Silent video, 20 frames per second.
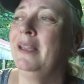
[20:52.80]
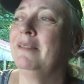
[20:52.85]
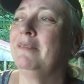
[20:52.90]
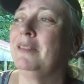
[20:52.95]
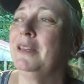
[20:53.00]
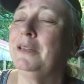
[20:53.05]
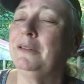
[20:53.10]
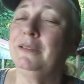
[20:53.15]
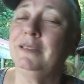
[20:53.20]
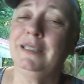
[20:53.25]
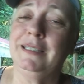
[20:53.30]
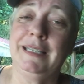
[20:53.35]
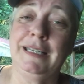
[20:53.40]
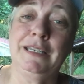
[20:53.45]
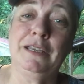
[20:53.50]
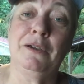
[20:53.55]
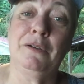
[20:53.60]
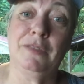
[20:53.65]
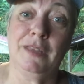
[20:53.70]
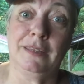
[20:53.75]
Little did he
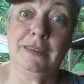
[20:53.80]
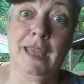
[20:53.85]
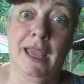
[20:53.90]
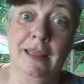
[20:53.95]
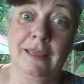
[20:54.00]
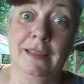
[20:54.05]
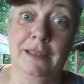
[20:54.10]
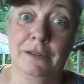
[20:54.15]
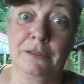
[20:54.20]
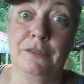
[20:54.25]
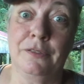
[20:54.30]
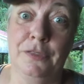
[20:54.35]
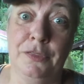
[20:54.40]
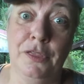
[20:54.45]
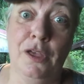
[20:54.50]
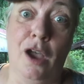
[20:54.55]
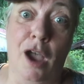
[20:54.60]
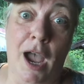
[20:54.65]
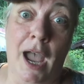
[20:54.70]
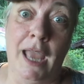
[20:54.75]
know that little
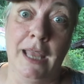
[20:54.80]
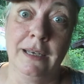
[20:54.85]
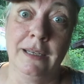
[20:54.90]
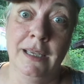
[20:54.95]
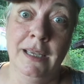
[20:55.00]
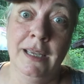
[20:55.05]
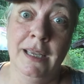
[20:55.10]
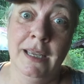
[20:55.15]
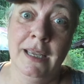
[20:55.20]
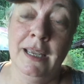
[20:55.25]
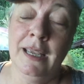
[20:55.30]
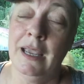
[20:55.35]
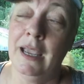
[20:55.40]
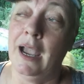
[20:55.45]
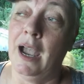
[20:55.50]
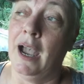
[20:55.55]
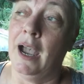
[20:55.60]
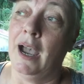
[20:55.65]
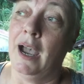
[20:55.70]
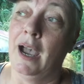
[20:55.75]
thought
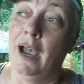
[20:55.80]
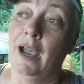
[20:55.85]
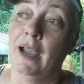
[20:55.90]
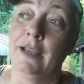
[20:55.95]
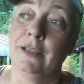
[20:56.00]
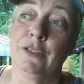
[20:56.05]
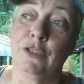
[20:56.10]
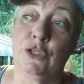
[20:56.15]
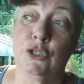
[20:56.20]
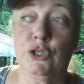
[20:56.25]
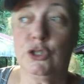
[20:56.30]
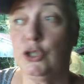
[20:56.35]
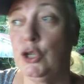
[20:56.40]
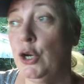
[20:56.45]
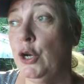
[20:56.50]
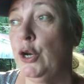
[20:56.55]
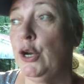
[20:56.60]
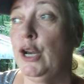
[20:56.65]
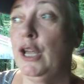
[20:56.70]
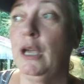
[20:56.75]

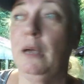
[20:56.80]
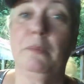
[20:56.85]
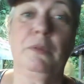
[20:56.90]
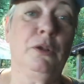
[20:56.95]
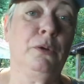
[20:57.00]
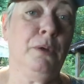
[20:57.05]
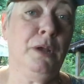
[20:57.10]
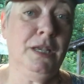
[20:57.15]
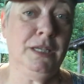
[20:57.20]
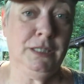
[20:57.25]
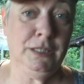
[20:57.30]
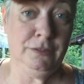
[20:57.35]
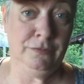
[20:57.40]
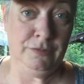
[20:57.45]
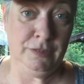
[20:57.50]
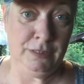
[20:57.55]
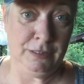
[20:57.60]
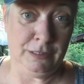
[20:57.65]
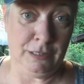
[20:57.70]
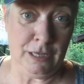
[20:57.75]
stirred up the rest of
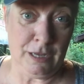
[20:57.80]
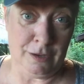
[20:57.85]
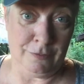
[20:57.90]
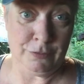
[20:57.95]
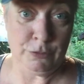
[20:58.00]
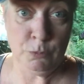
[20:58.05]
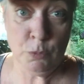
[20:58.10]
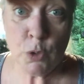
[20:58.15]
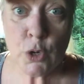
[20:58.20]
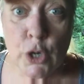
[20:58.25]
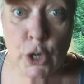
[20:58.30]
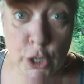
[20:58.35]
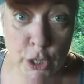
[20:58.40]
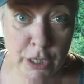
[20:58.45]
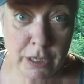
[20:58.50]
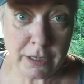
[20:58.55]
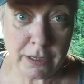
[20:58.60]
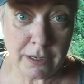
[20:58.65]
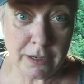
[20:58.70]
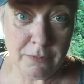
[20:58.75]
his life's work
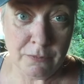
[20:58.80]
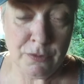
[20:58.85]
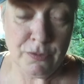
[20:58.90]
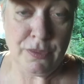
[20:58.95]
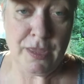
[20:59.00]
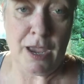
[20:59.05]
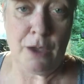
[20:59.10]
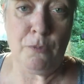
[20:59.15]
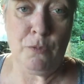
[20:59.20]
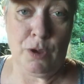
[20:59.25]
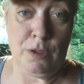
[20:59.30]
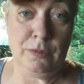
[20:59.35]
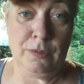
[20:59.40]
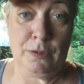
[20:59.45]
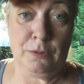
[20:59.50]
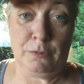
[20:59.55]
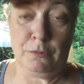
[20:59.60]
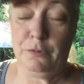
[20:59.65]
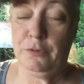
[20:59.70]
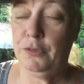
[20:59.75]
with that one
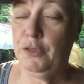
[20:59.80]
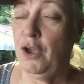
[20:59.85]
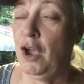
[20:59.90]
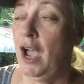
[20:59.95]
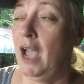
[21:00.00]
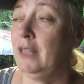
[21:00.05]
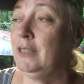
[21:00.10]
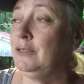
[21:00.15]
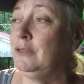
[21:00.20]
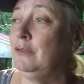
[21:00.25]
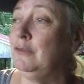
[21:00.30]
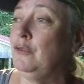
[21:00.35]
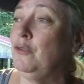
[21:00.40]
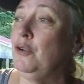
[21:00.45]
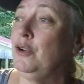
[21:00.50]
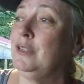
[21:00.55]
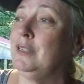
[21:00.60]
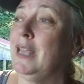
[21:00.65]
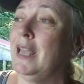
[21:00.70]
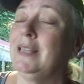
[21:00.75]
little thought. So, of
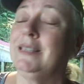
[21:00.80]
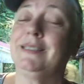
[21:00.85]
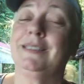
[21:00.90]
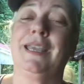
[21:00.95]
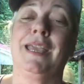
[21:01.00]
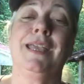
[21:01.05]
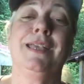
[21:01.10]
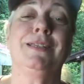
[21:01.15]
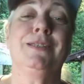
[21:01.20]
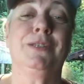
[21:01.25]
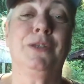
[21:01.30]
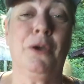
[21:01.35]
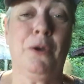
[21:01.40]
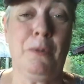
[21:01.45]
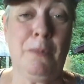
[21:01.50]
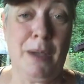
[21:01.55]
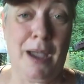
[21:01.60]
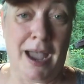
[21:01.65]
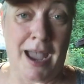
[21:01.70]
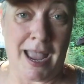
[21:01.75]
course, as days
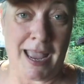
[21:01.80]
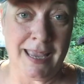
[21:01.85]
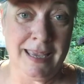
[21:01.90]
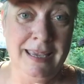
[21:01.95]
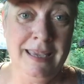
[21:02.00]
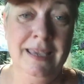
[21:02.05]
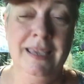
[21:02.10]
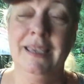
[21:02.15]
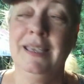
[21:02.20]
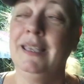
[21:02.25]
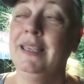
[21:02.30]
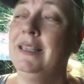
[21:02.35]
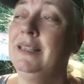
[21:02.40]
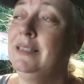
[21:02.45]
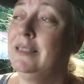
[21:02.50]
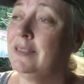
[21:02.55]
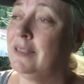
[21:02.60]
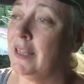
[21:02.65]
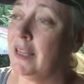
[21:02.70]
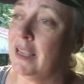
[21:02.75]
go by,
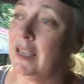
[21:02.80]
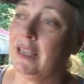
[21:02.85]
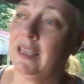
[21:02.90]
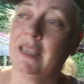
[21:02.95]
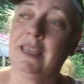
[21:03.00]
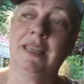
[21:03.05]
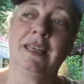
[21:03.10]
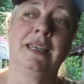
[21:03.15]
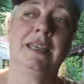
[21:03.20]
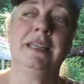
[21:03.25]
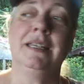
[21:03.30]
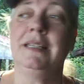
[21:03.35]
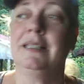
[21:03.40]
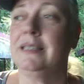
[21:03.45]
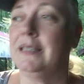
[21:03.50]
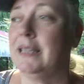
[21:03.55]
he's thinking and he's